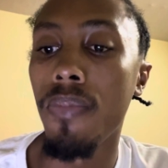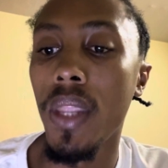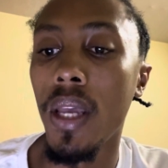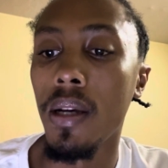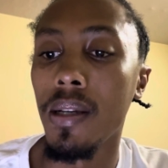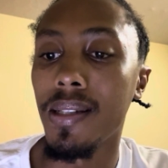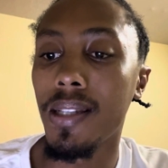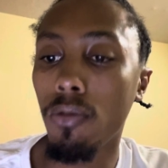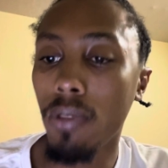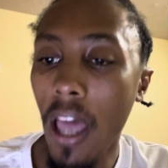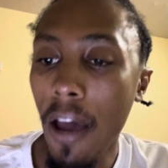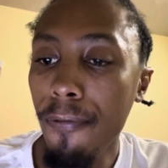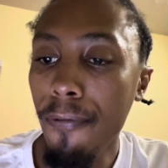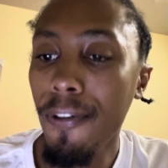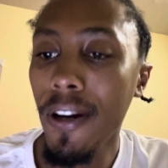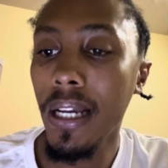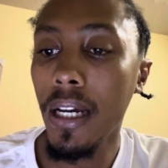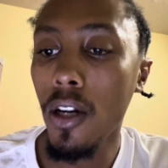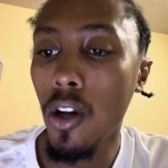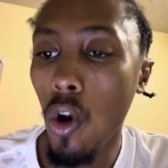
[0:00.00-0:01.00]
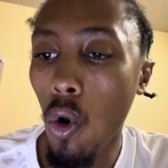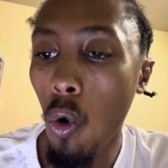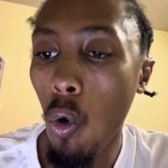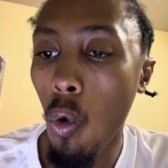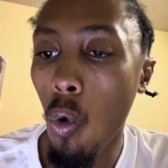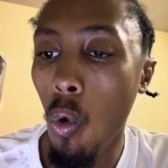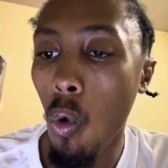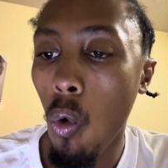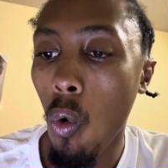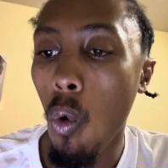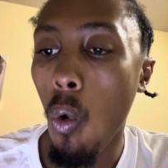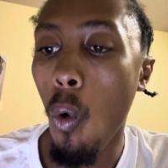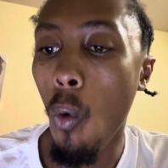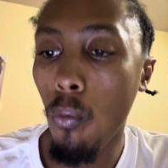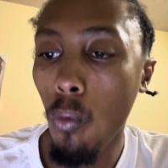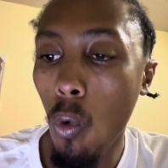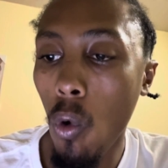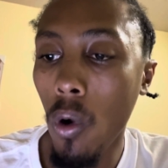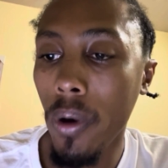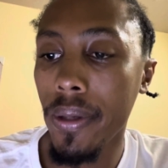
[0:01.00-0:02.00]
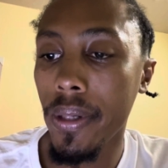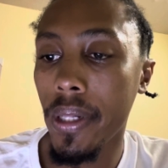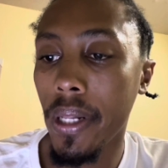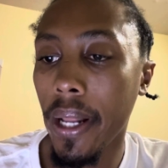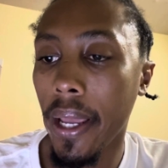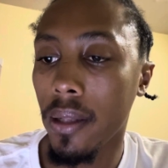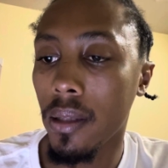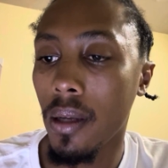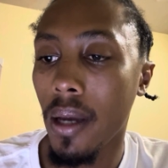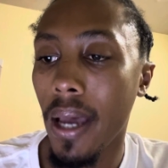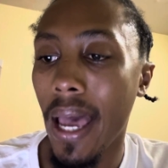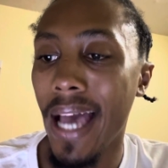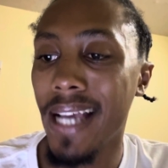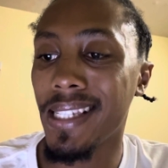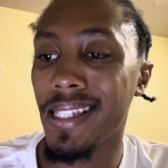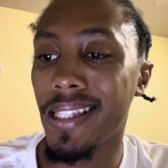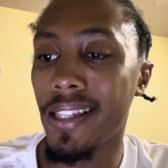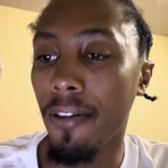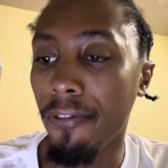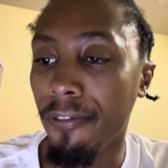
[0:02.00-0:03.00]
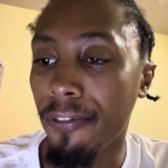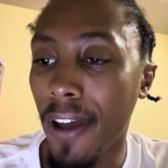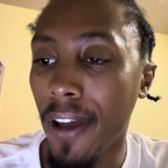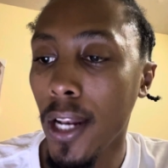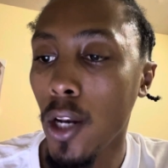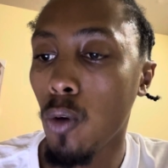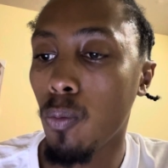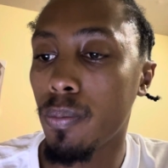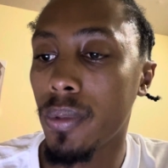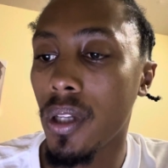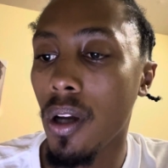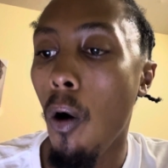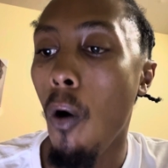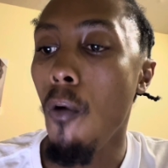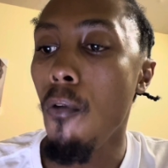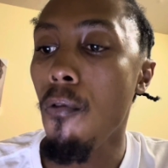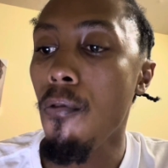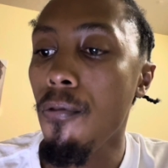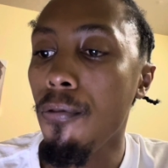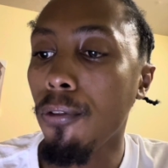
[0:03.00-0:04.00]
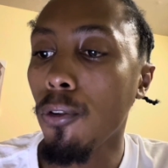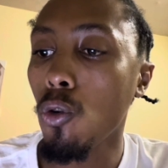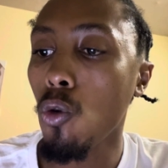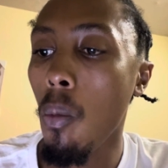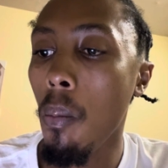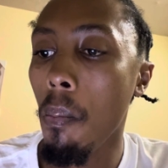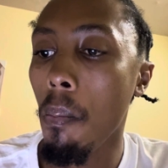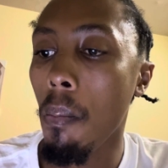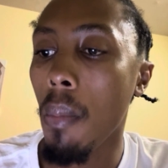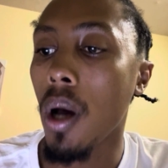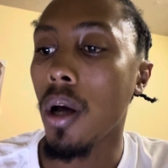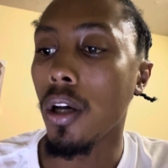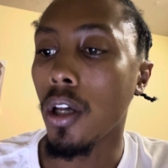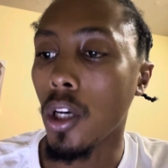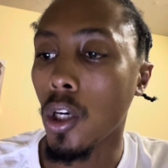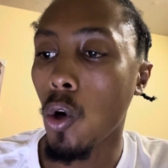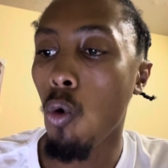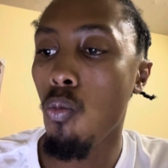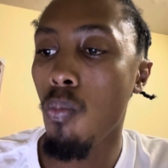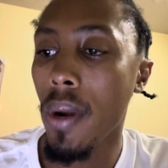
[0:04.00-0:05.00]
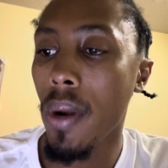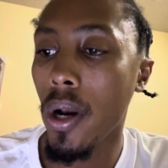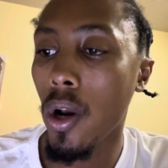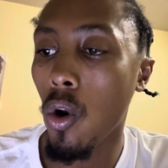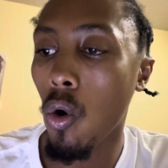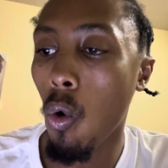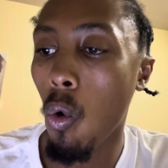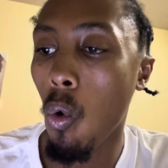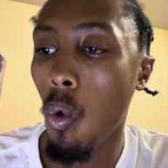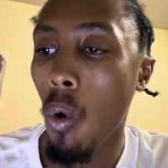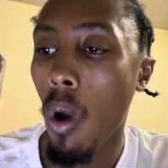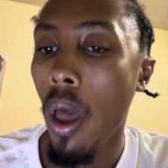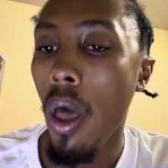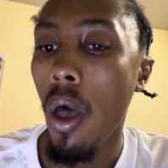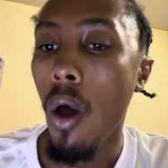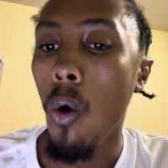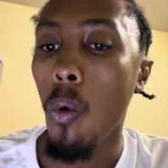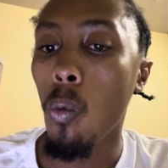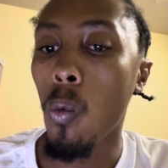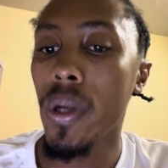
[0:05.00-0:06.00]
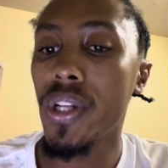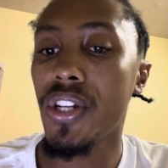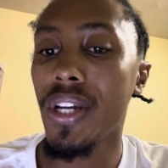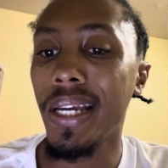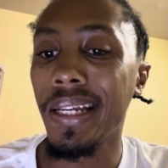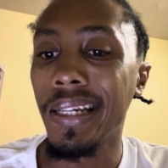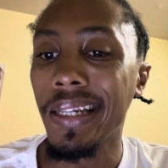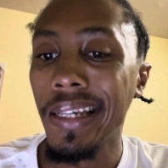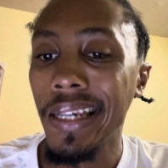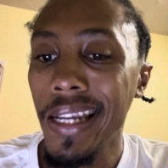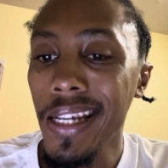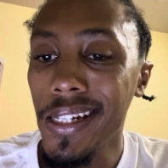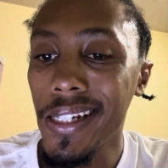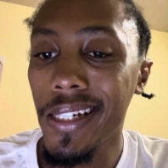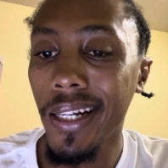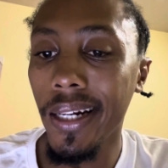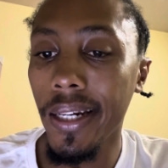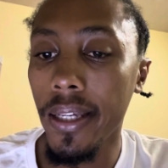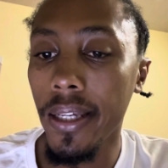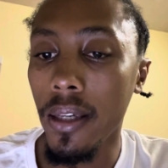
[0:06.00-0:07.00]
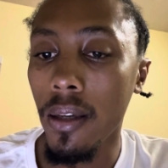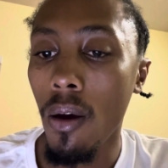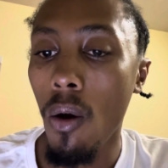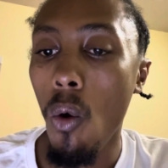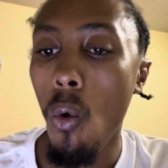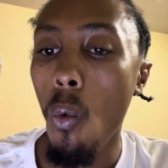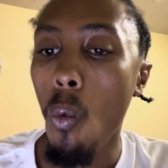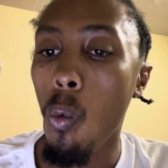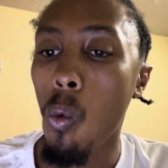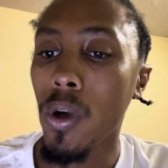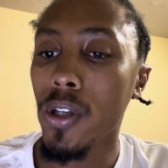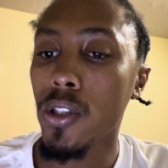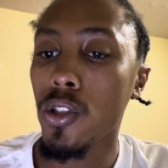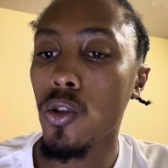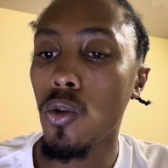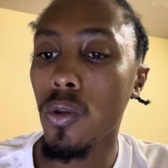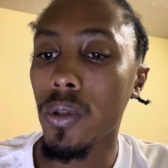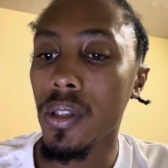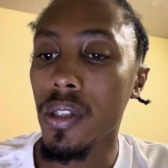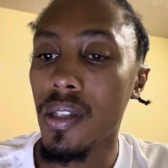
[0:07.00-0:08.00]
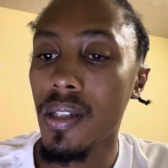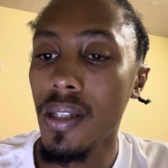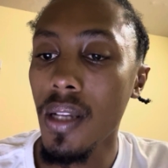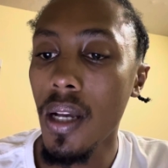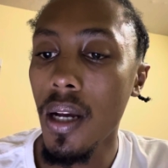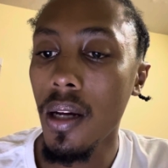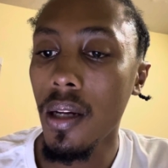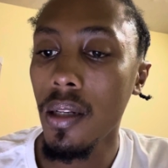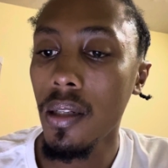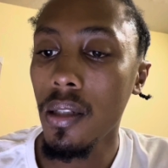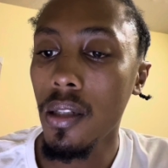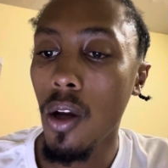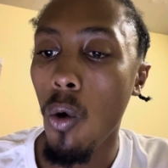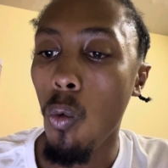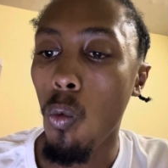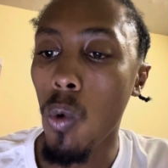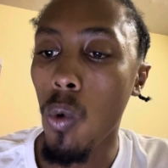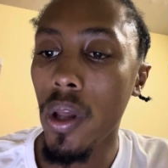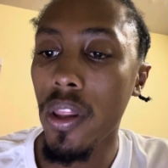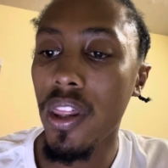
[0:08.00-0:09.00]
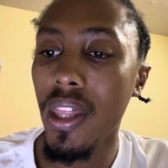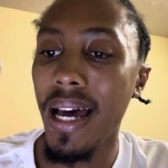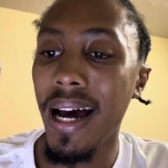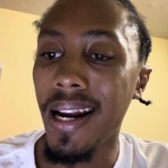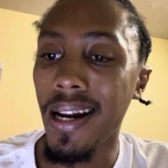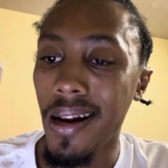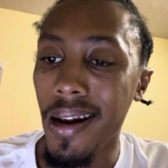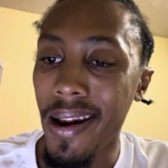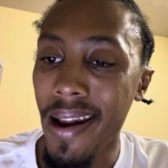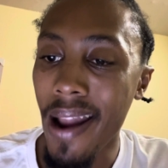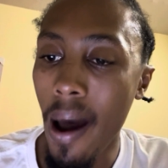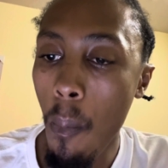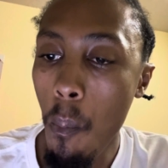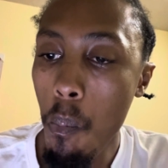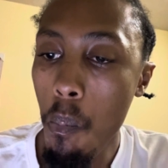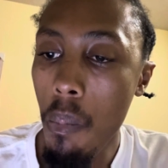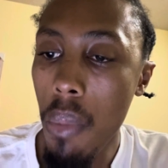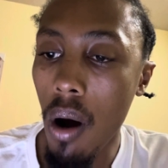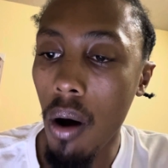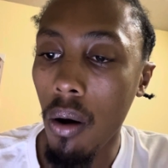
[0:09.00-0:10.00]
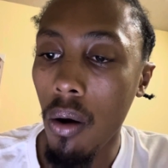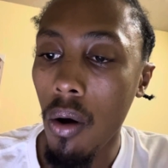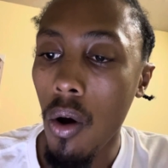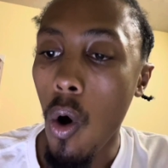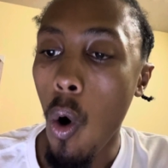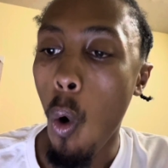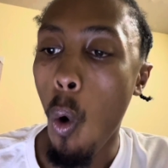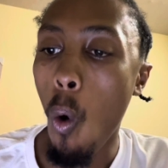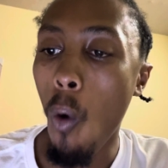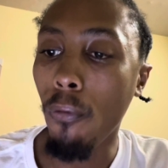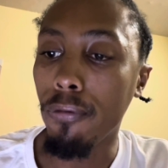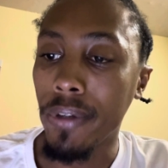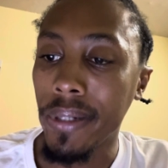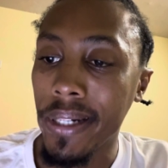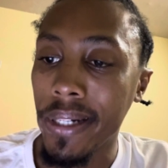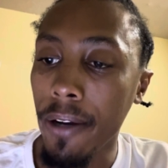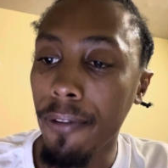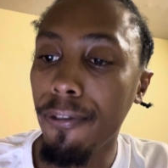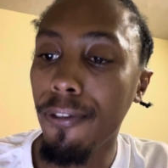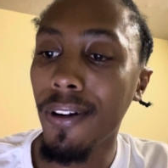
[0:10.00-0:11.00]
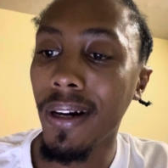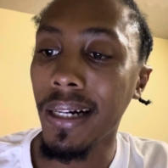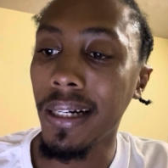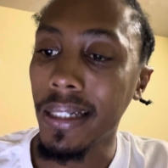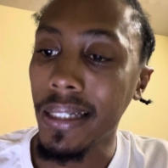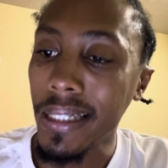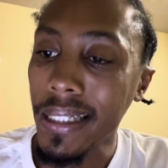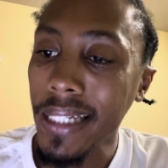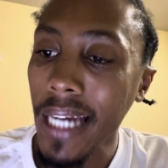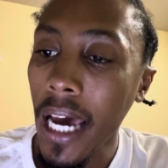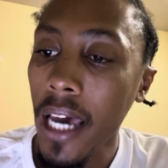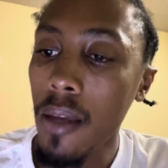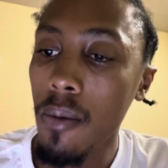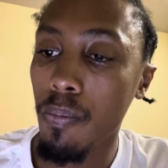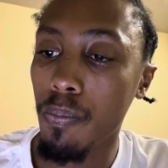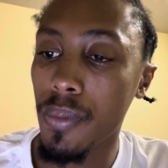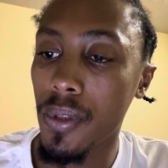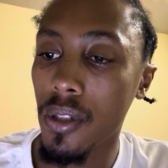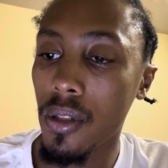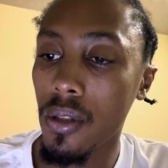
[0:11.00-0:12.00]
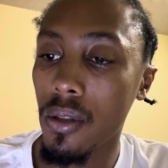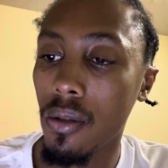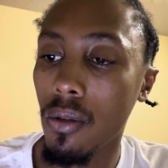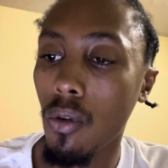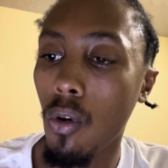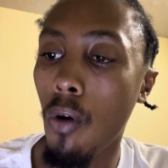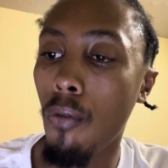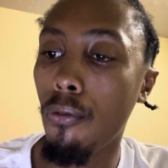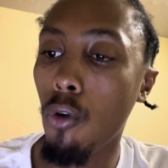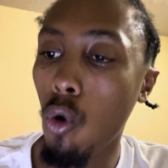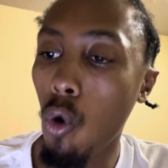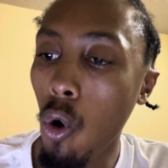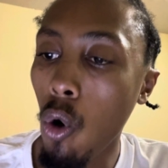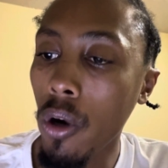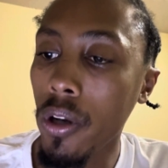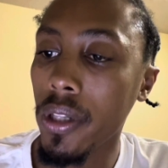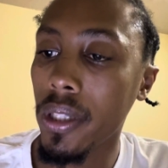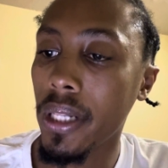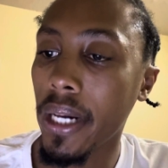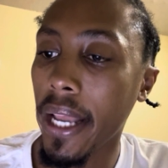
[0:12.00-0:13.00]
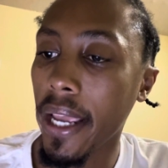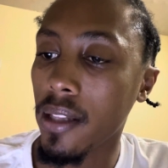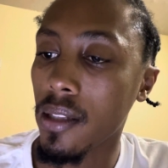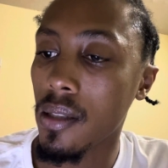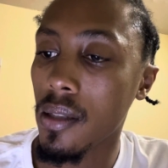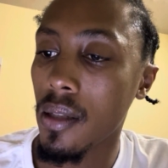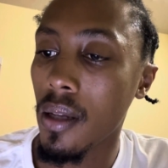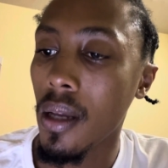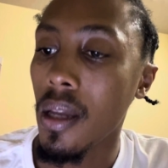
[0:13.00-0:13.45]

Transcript: South African law of contract has developed from Roman law, which initially was concerned with a number of different types of contracts